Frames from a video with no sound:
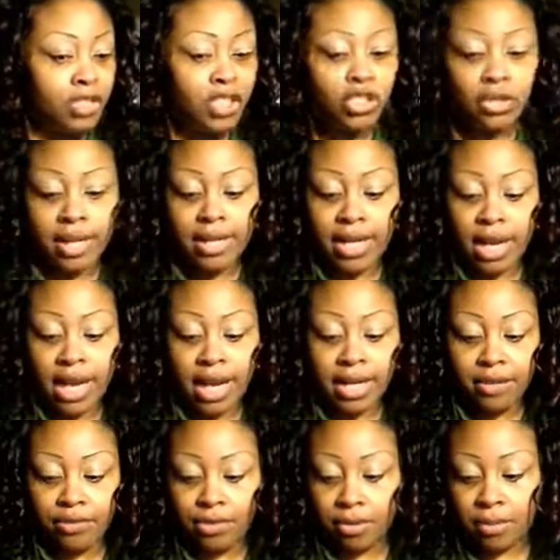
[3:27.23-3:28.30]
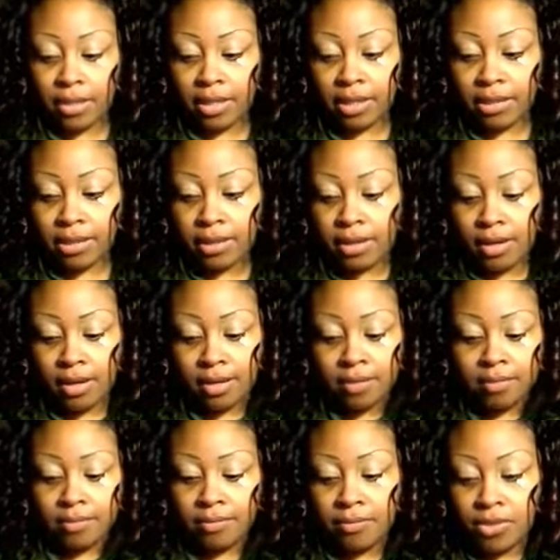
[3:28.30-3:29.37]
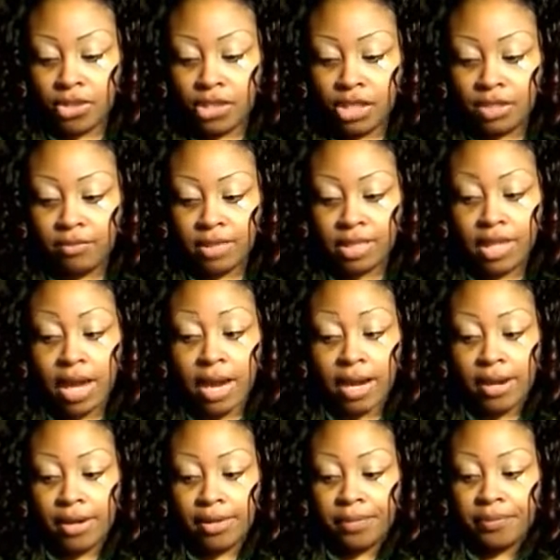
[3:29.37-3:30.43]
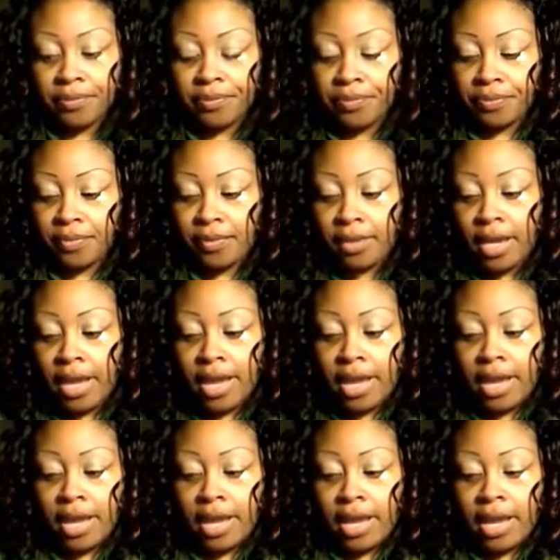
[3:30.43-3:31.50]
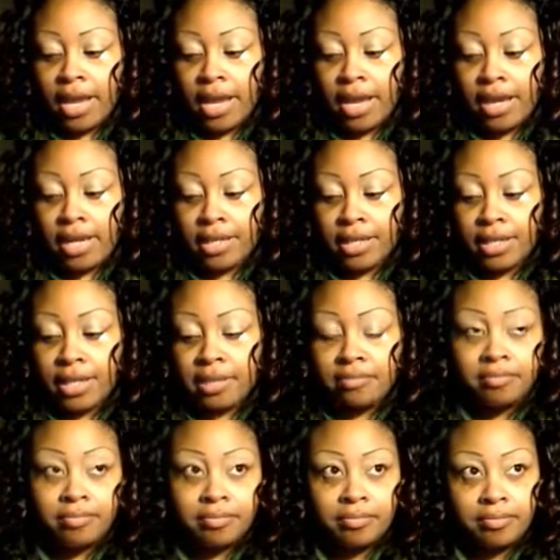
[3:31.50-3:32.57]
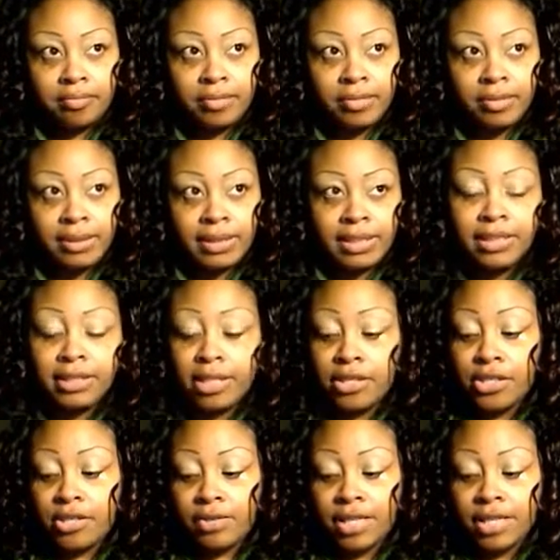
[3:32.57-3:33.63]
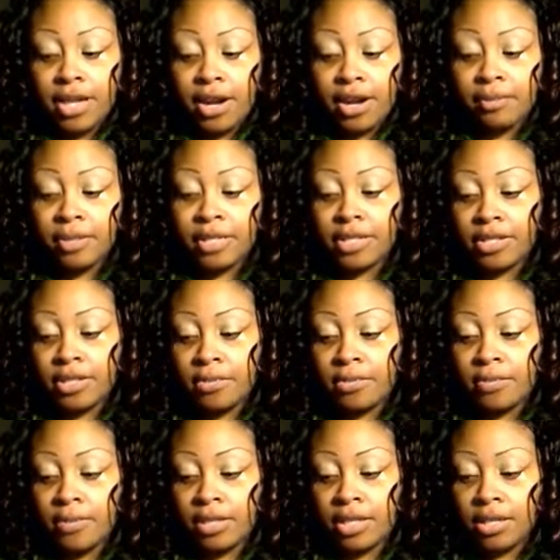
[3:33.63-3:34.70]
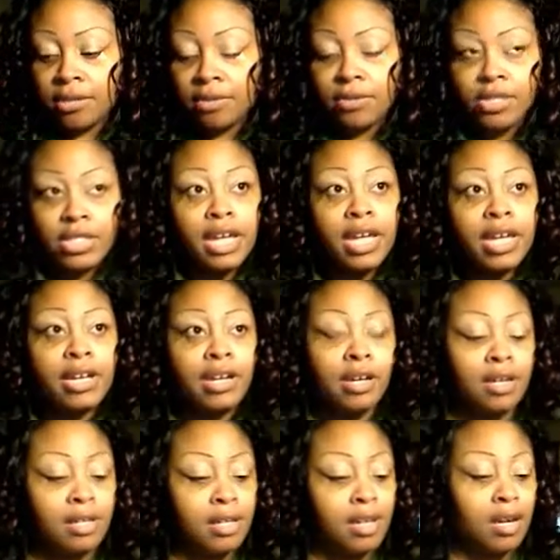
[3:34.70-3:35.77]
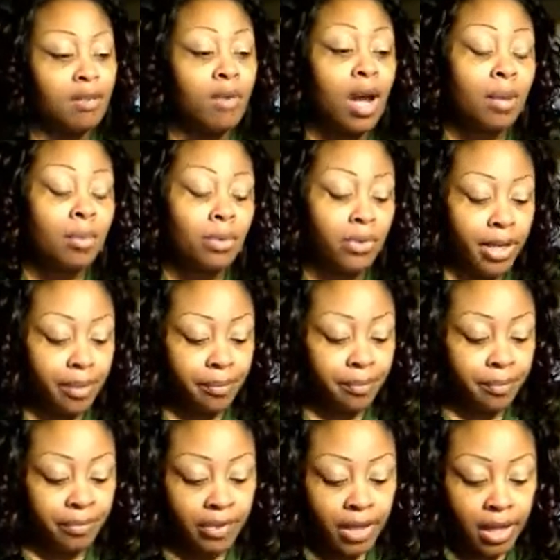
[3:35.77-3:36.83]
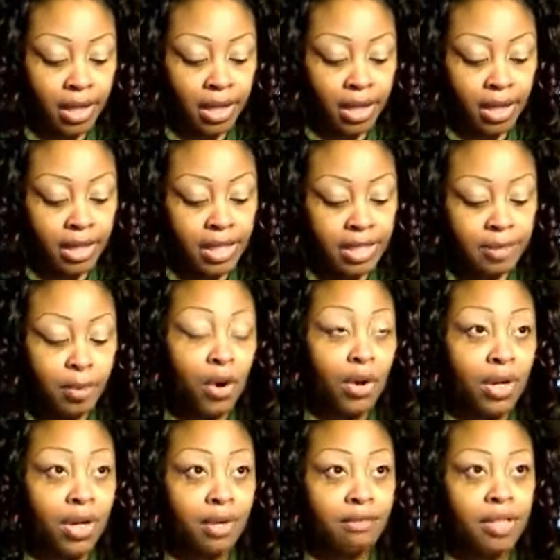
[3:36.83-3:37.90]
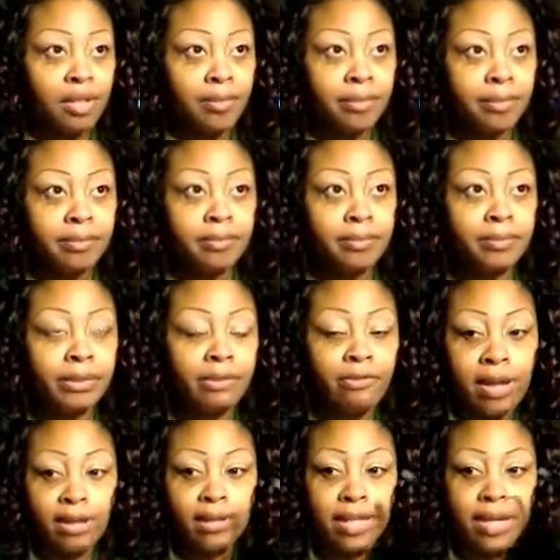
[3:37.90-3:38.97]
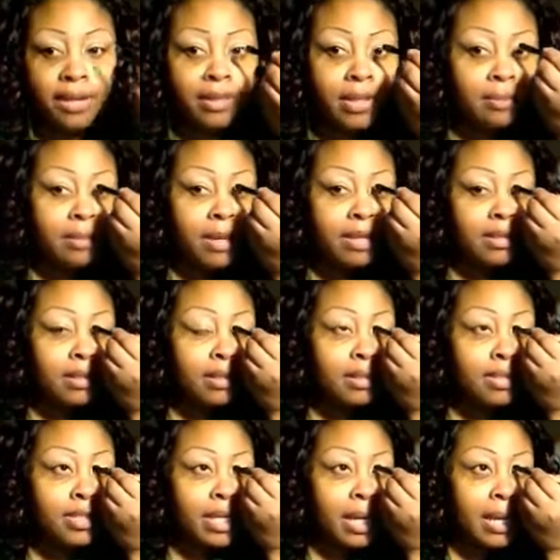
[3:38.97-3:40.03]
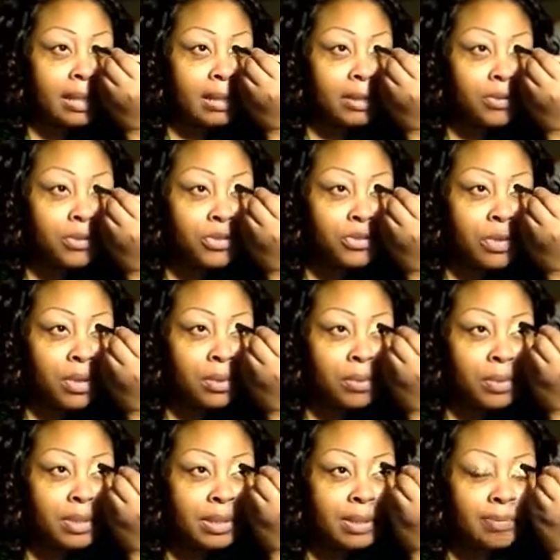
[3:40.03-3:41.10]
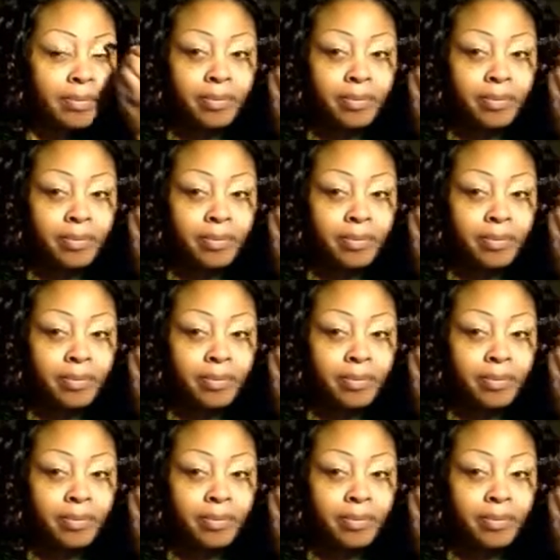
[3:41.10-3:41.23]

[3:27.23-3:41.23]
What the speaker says: She tried to hide it from us. She retired, and she said she retired because she had a robbery, and that's part of it. We found out that basically she had little strokes,